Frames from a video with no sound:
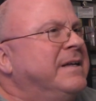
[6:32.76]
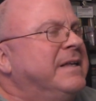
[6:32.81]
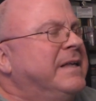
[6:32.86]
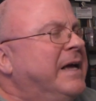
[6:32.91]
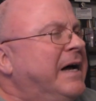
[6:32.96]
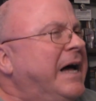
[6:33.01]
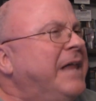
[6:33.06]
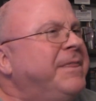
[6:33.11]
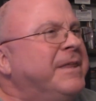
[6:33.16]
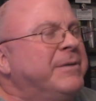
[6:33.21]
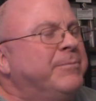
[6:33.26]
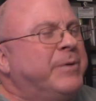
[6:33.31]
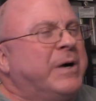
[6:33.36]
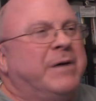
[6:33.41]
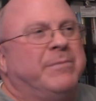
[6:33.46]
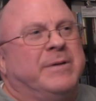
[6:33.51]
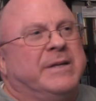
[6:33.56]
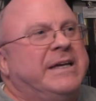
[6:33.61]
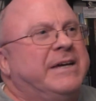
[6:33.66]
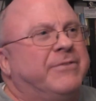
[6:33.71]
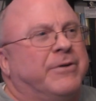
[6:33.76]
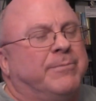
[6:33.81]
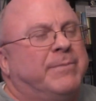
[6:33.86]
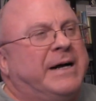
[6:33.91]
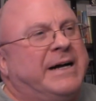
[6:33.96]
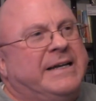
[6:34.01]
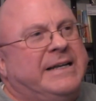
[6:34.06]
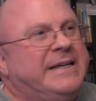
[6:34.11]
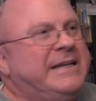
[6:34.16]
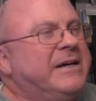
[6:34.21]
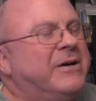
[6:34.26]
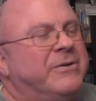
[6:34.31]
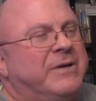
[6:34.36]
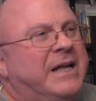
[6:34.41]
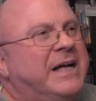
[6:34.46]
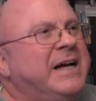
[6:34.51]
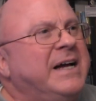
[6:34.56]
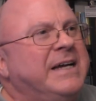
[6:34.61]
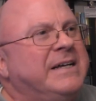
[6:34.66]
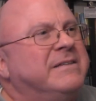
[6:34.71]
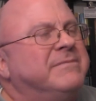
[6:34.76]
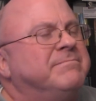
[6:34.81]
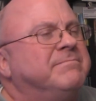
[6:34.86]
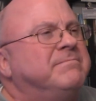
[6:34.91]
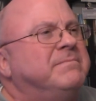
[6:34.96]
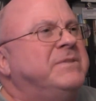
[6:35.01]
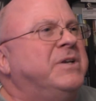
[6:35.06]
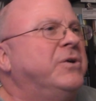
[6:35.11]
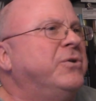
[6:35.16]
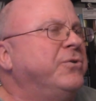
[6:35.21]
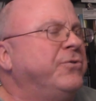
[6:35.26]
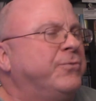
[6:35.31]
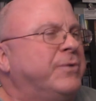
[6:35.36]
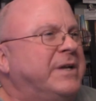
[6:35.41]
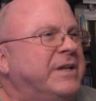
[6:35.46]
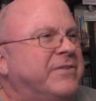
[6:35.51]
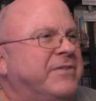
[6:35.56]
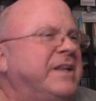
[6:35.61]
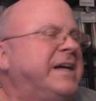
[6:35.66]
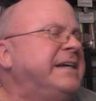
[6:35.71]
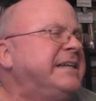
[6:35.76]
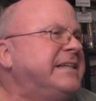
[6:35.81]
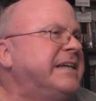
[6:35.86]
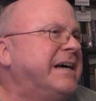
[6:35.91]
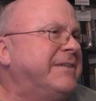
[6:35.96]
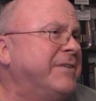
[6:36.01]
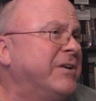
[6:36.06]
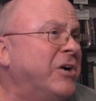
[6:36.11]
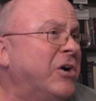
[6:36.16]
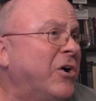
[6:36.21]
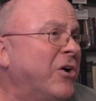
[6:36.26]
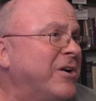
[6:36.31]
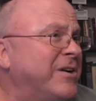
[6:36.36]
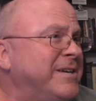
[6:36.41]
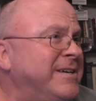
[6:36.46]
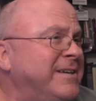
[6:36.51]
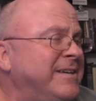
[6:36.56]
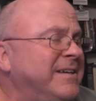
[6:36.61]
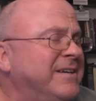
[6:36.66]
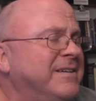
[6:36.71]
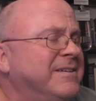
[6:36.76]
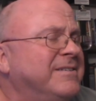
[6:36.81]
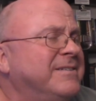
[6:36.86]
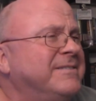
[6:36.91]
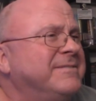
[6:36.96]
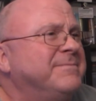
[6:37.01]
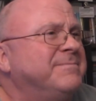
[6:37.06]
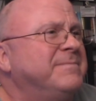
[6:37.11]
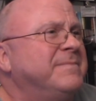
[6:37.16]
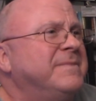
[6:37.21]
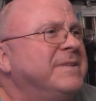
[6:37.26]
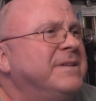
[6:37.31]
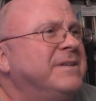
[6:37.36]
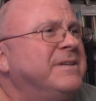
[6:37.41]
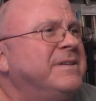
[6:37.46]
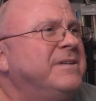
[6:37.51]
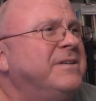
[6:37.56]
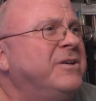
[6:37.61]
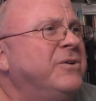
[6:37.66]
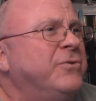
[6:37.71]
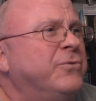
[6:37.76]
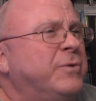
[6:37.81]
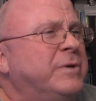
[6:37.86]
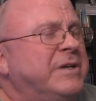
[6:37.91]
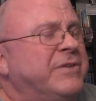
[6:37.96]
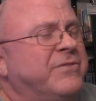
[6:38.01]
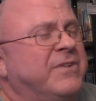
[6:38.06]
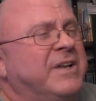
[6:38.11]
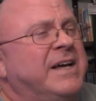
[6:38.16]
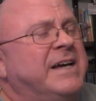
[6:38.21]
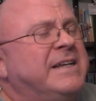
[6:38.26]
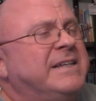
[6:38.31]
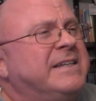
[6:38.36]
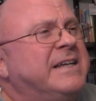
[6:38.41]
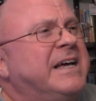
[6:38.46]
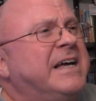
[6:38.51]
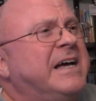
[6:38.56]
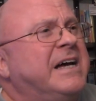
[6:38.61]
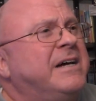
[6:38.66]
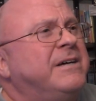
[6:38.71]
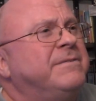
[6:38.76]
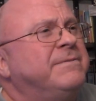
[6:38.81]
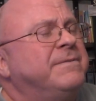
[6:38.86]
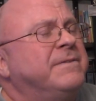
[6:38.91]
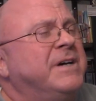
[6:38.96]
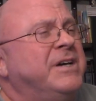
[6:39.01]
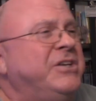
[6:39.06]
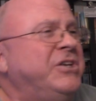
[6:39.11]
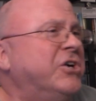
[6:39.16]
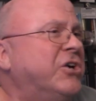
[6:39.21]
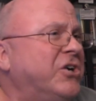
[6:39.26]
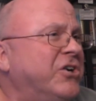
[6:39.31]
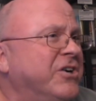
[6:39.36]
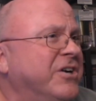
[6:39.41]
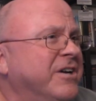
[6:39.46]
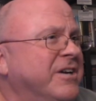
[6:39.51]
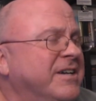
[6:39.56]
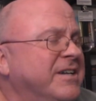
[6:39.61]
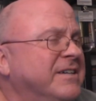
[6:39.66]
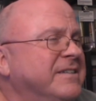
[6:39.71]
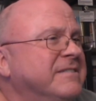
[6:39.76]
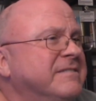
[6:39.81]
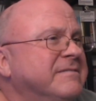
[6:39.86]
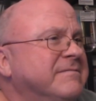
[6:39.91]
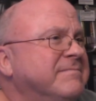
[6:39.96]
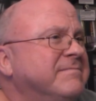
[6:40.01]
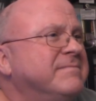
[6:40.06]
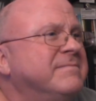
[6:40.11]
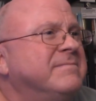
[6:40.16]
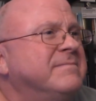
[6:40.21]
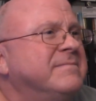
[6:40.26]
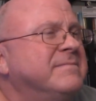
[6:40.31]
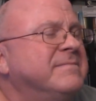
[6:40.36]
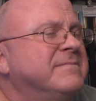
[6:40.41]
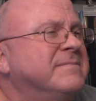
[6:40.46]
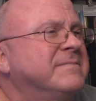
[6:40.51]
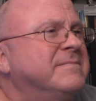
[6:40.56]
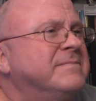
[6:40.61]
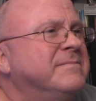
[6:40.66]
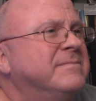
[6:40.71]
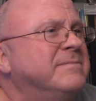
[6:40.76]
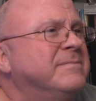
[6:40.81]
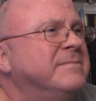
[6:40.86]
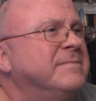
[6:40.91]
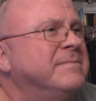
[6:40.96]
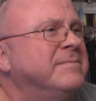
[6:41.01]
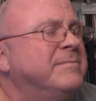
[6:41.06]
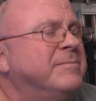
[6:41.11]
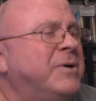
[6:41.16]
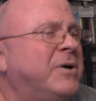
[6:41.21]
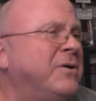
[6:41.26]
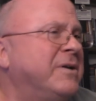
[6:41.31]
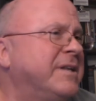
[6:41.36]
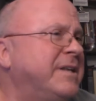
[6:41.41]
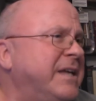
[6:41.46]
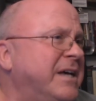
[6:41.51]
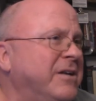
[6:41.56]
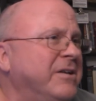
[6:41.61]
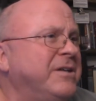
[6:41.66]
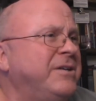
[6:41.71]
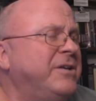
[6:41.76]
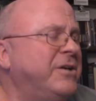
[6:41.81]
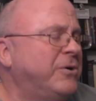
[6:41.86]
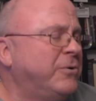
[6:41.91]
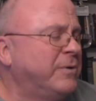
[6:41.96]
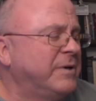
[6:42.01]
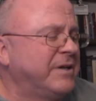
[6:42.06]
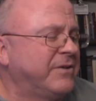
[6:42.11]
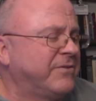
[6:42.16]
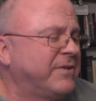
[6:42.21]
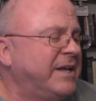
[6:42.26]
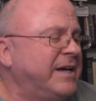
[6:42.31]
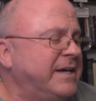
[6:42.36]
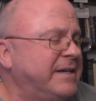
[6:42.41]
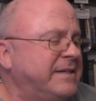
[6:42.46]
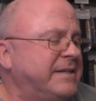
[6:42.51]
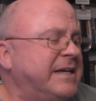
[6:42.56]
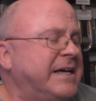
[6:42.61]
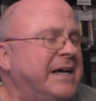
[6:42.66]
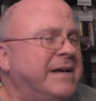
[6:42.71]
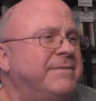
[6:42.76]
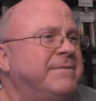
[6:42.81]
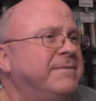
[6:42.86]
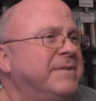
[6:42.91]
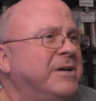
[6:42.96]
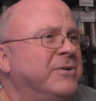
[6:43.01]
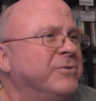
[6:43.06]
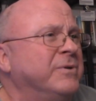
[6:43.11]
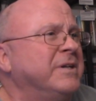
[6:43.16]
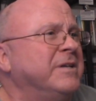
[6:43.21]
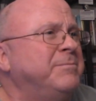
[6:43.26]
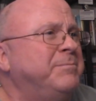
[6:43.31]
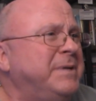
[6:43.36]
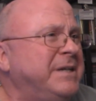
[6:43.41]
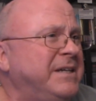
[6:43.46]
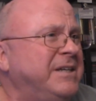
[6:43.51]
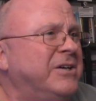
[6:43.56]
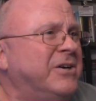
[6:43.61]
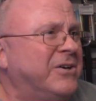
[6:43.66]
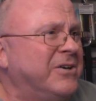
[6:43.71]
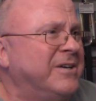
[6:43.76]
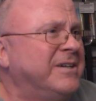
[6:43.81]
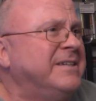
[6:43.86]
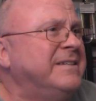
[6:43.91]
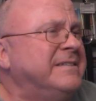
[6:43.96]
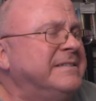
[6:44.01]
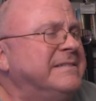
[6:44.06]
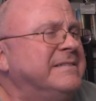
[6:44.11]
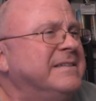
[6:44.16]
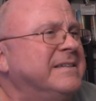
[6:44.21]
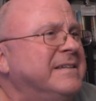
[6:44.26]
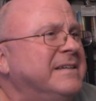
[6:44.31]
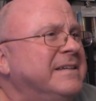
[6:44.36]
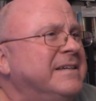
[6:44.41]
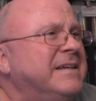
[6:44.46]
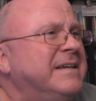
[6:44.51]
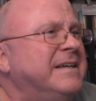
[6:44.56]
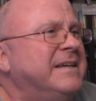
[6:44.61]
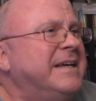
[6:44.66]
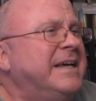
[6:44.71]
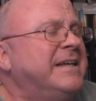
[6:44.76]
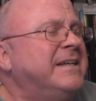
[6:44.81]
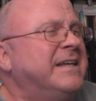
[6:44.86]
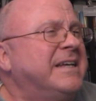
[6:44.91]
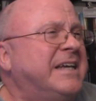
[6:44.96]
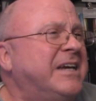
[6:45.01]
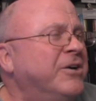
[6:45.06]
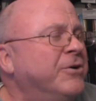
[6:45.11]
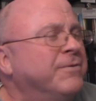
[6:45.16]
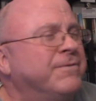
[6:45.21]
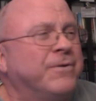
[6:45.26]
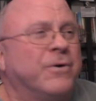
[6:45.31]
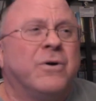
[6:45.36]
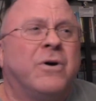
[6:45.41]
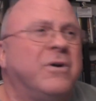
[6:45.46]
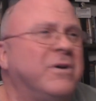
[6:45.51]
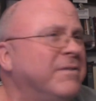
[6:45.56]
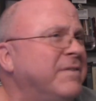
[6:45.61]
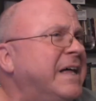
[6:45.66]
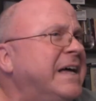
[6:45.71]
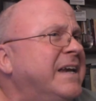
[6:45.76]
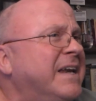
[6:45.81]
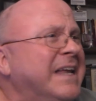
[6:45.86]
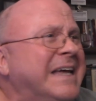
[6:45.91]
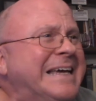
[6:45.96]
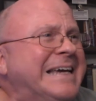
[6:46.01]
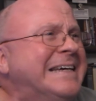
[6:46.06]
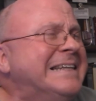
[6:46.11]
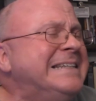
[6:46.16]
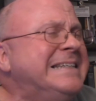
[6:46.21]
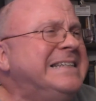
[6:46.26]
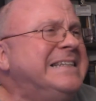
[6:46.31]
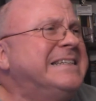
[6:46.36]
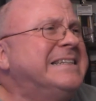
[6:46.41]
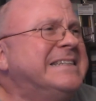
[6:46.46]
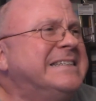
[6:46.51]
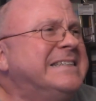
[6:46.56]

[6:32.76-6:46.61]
I think probably everybody online knows what it's like to have a garden, knows what it's like to have a yard. Paul and Helen know what it's like to have a really big yard and to care for all of that land.